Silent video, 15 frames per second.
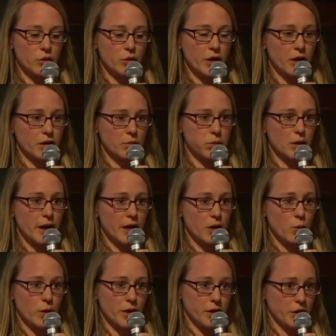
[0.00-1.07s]
you can
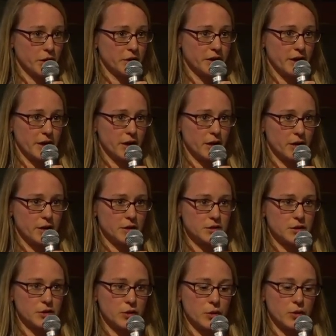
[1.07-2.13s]
apply once a year
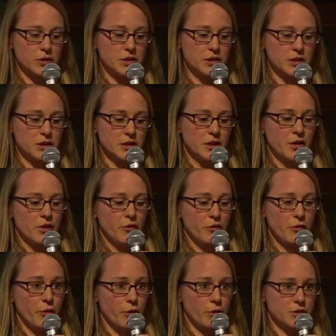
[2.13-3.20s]
at the
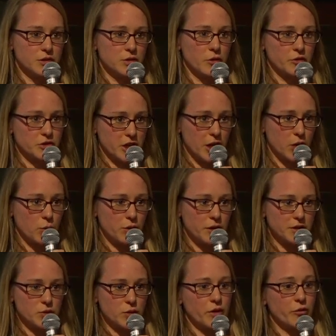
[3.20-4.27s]
31st of January,